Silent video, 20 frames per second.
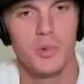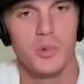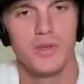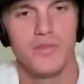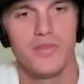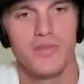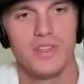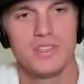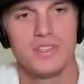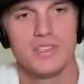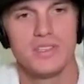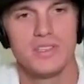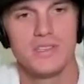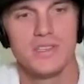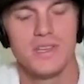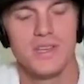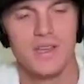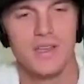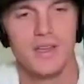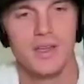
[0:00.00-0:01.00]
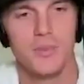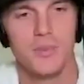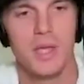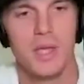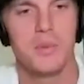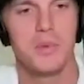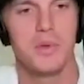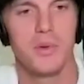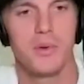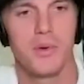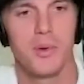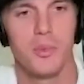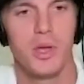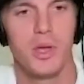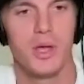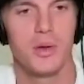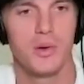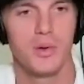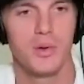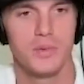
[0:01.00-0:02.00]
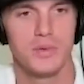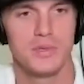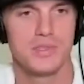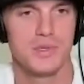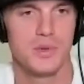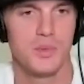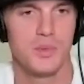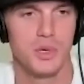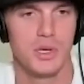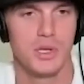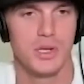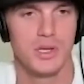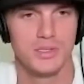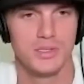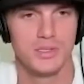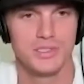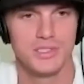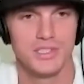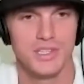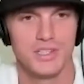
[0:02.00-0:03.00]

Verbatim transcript: What if it's uh, maybe you are better with someone else?